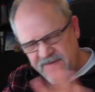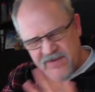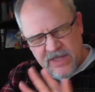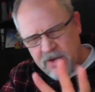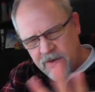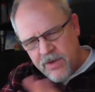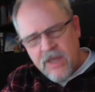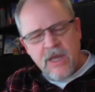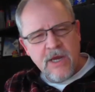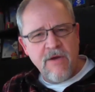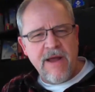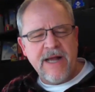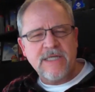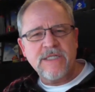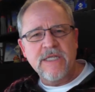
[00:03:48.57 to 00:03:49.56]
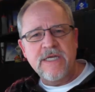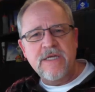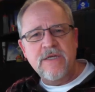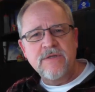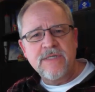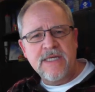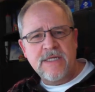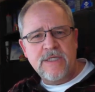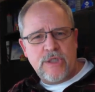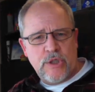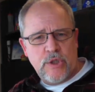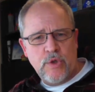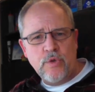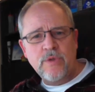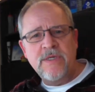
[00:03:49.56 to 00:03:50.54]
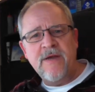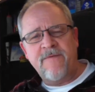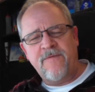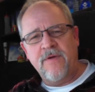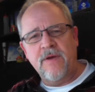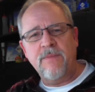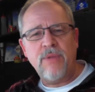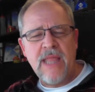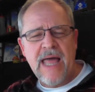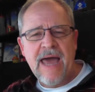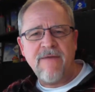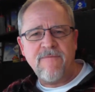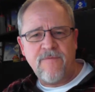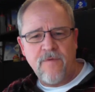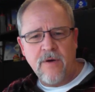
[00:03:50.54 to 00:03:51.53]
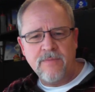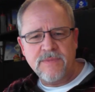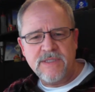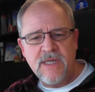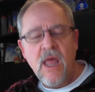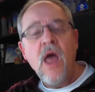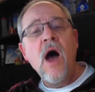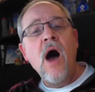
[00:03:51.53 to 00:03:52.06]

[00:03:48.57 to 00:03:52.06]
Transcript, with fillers: even though you're actually using two different platforms.